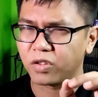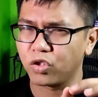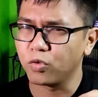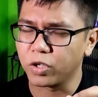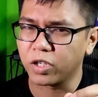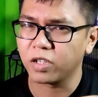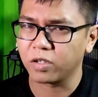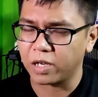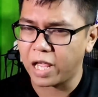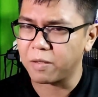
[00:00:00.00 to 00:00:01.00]
tune,
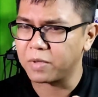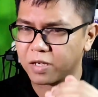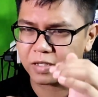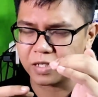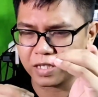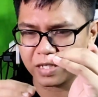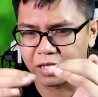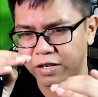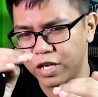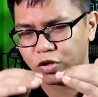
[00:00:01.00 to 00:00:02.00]
like, because it's just
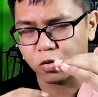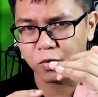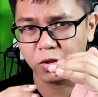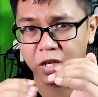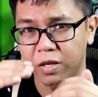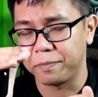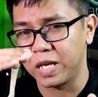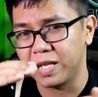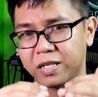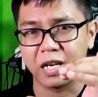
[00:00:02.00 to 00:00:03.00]
the ratio between the
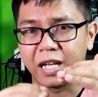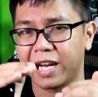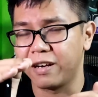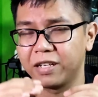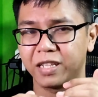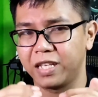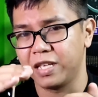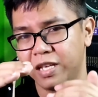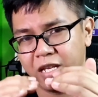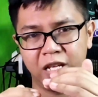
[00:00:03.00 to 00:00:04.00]
bass and the clarity.
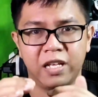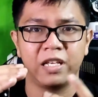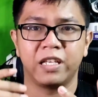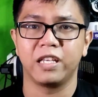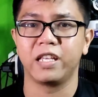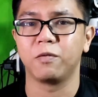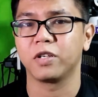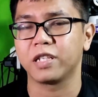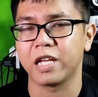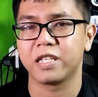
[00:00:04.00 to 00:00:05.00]
It
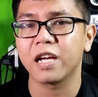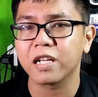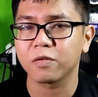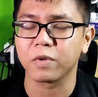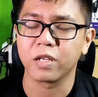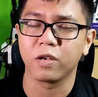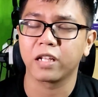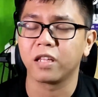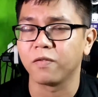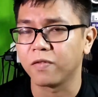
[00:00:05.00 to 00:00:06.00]
was adjust when you
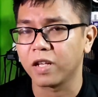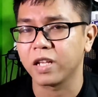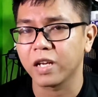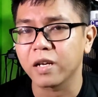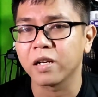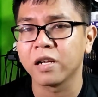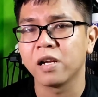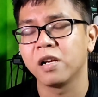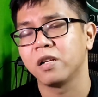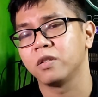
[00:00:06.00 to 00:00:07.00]
activate it.
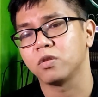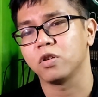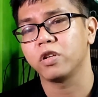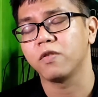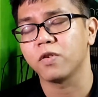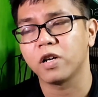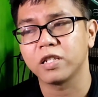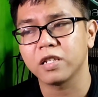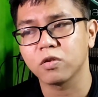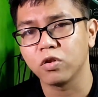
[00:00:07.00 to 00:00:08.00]
So if you are
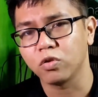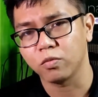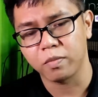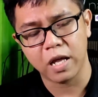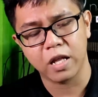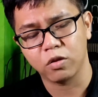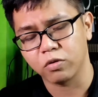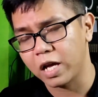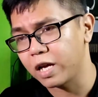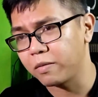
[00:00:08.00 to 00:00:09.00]
just going to plan to
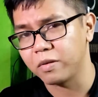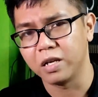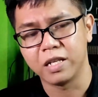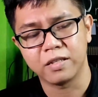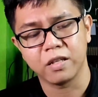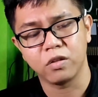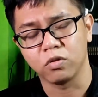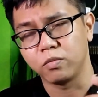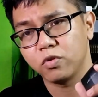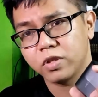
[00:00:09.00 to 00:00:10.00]
like listen to
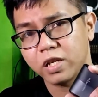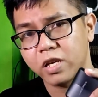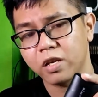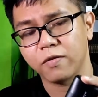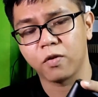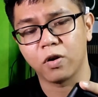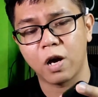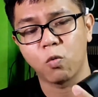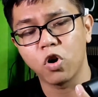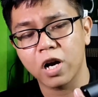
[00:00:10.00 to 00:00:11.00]
music for
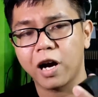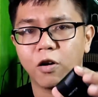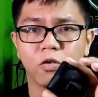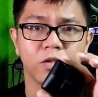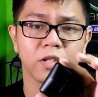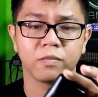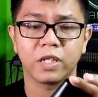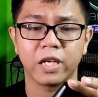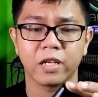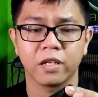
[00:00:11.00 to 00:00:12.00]
like workout or
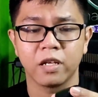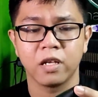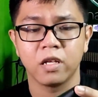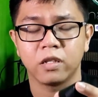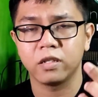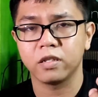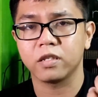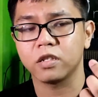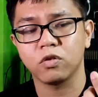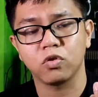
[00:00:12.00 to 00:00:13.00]
something, this is
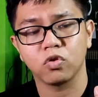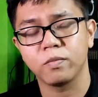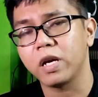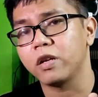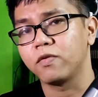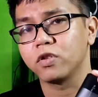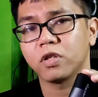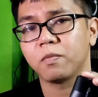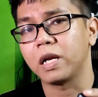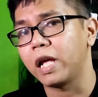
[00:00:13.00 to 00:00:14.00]
actually not too bad if you
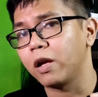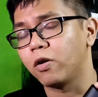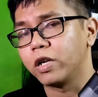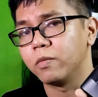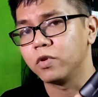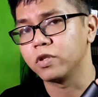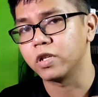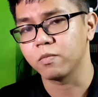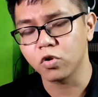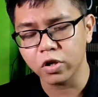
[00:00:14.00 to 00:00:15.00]
just play on the
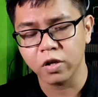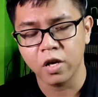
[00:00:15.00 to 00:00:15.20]
music mode.